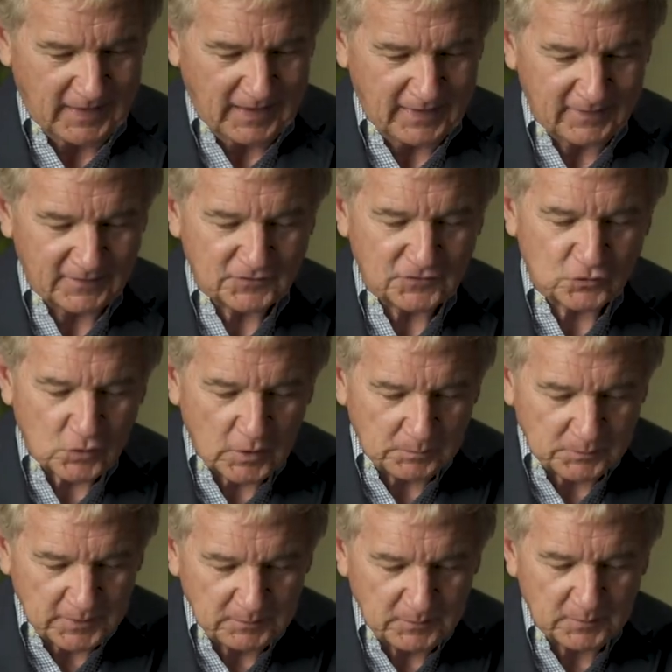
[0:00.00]
And they
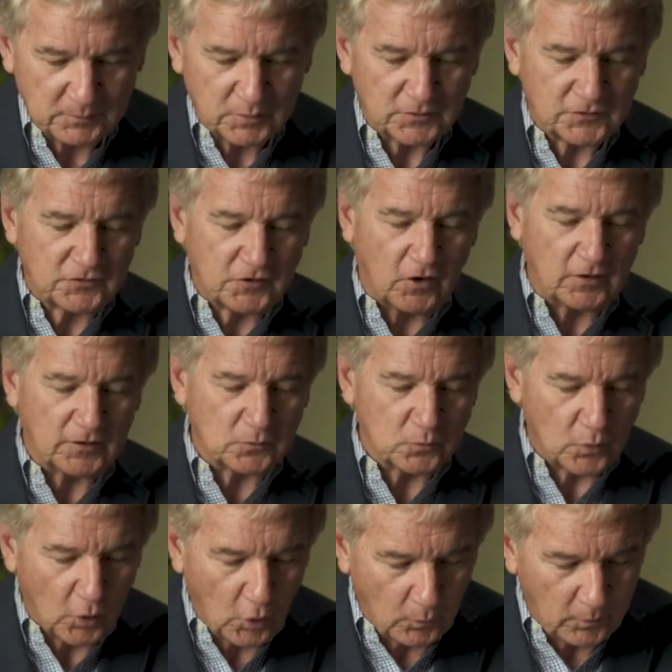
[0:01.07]
stripped him and put a scarlet
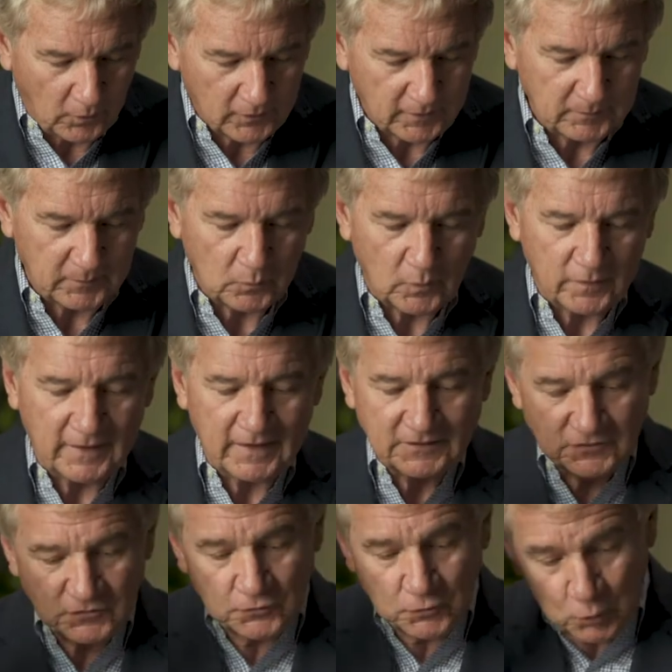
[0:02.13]
robe on him. And when they
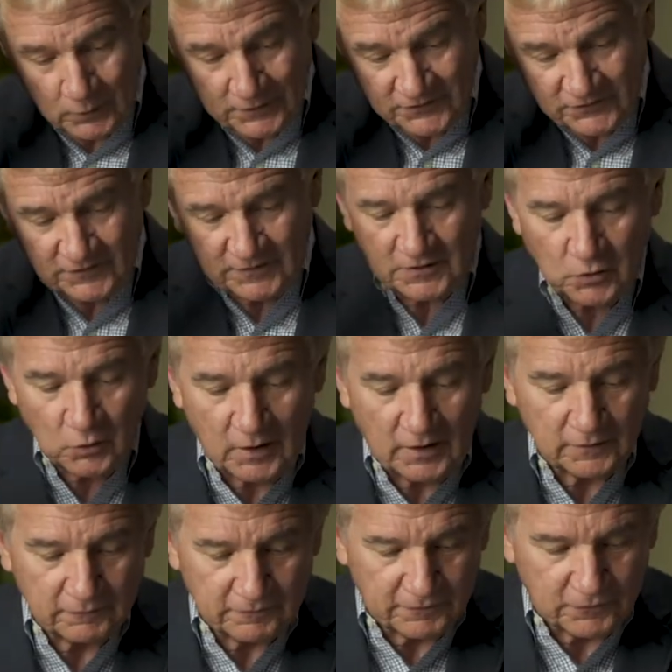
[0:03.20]
twisted a
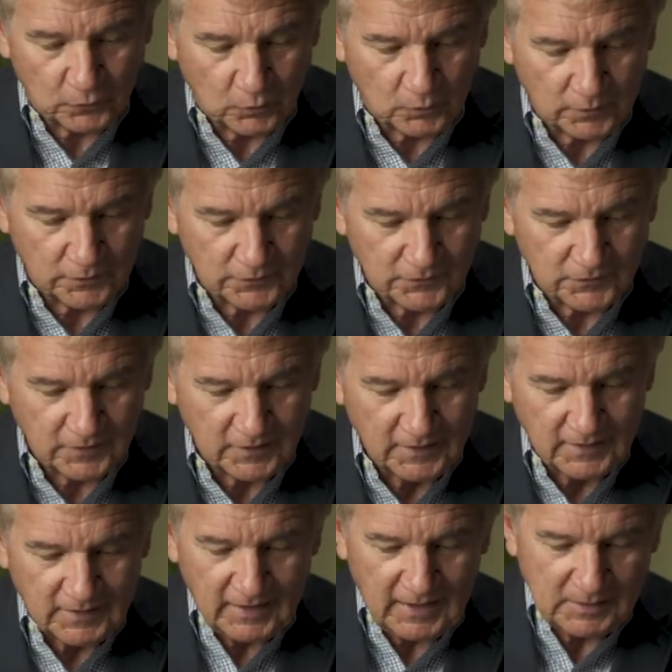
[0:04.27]
crown of thorns
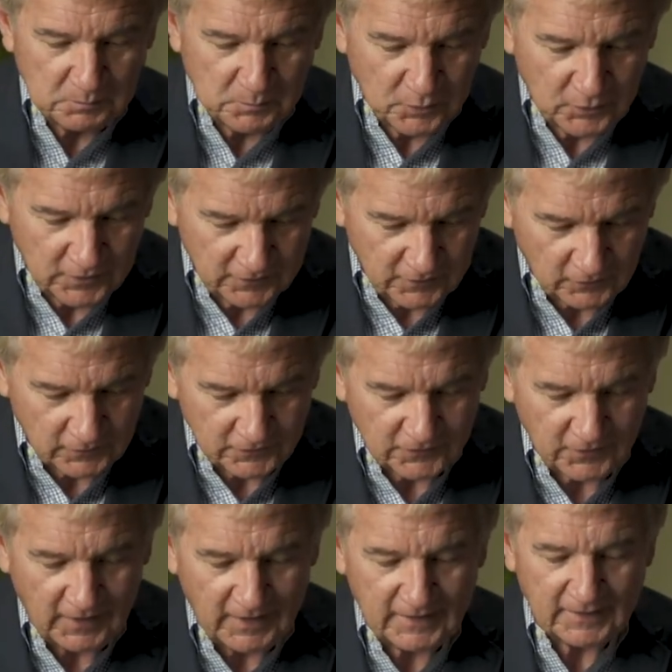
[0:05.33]
and put it on
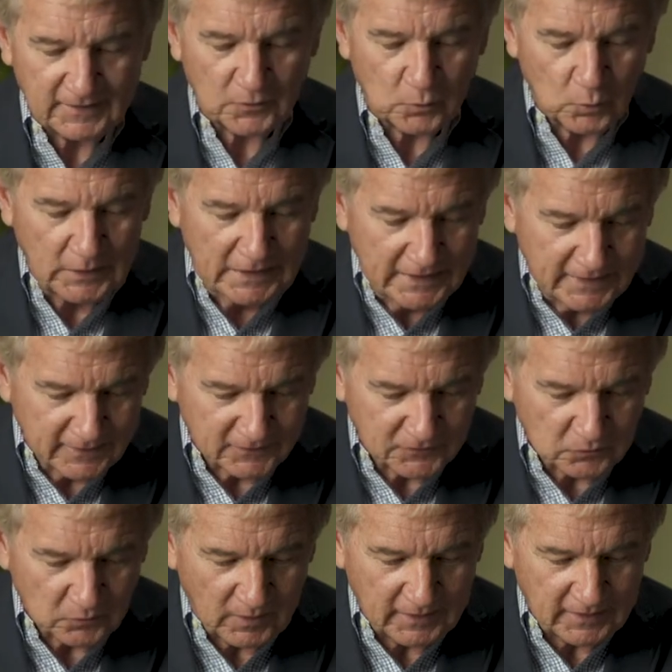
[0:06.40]
his head and a reed in
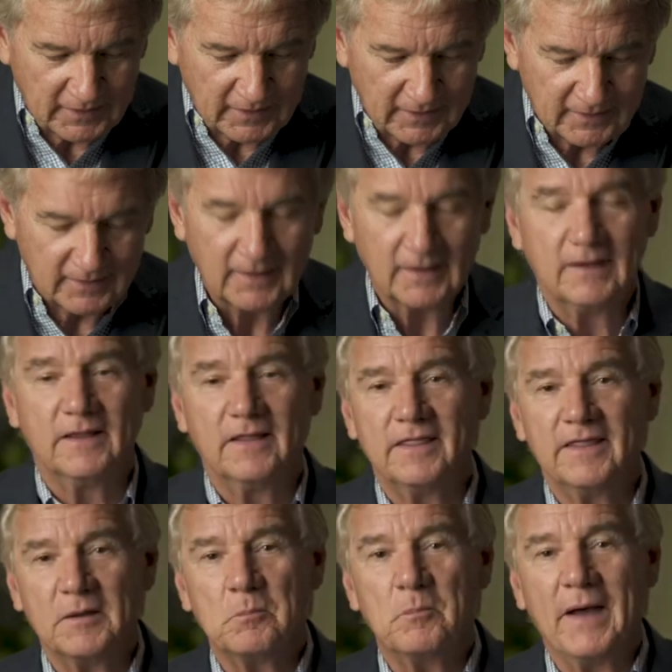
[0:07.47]
his right hand,
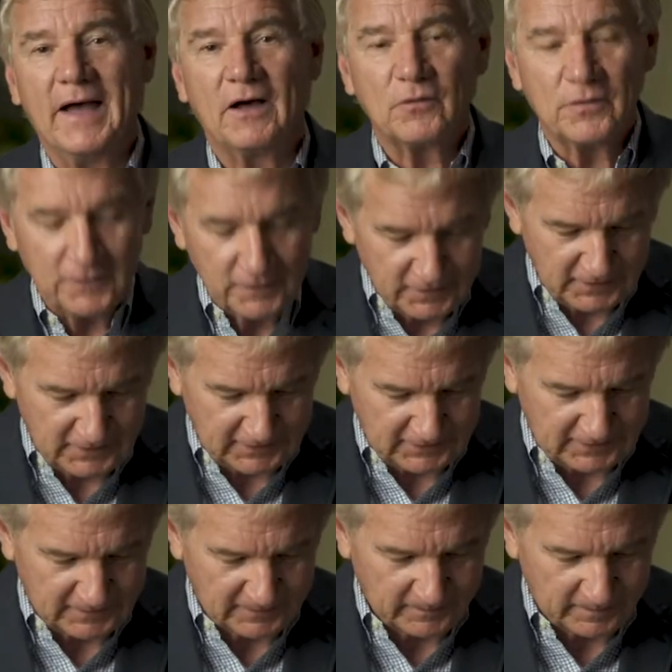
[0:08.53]
they bowed the
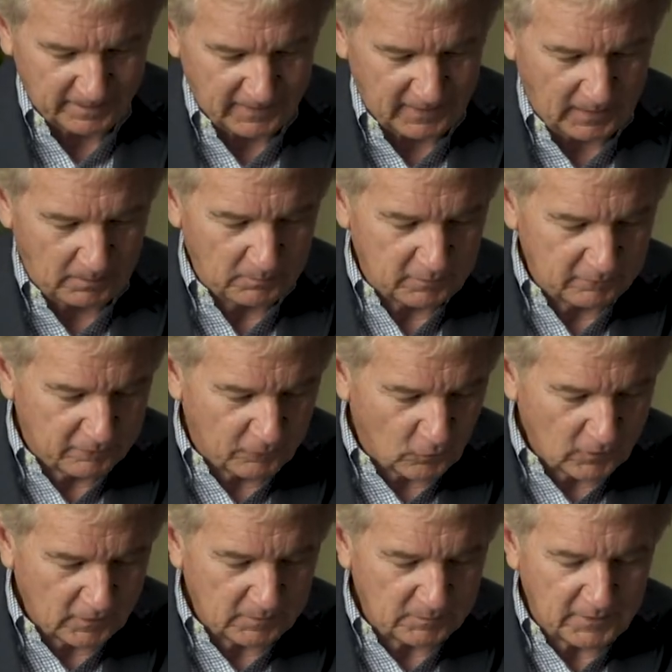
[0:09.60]
knee. And
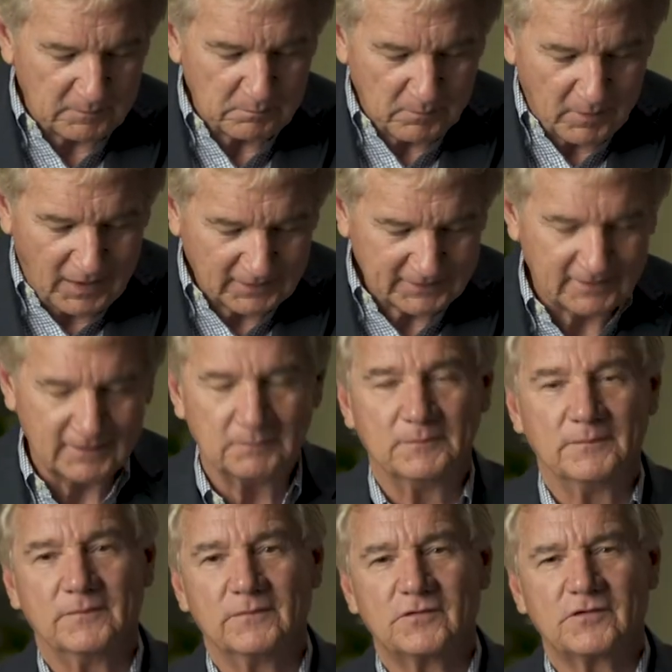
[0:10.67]
before him they mocked him,
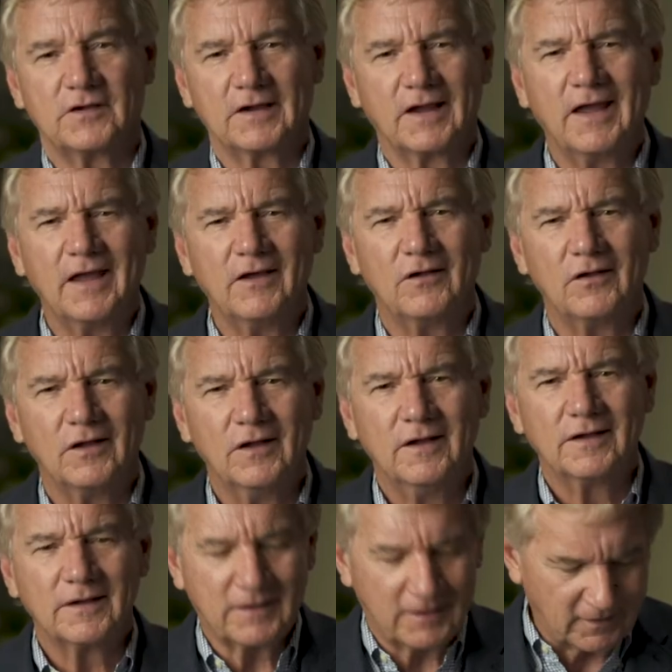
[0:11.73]
saying, Hail,
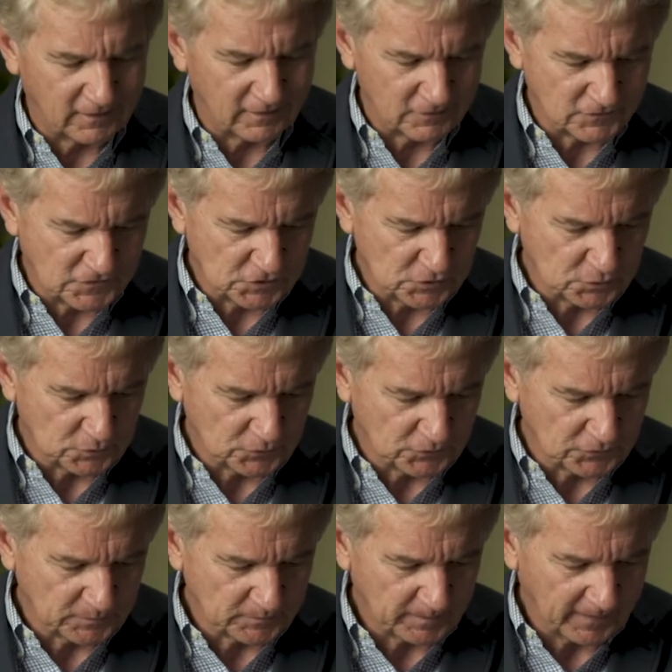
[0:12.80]
King of the
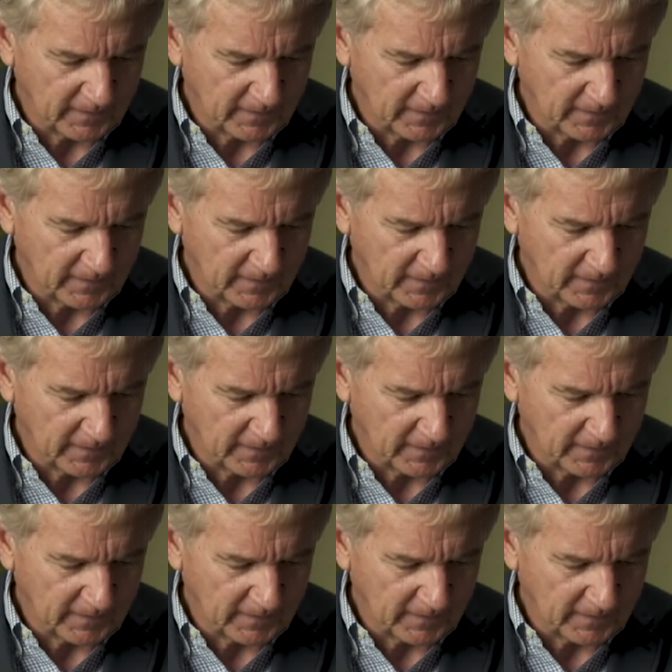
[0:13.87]
Jews.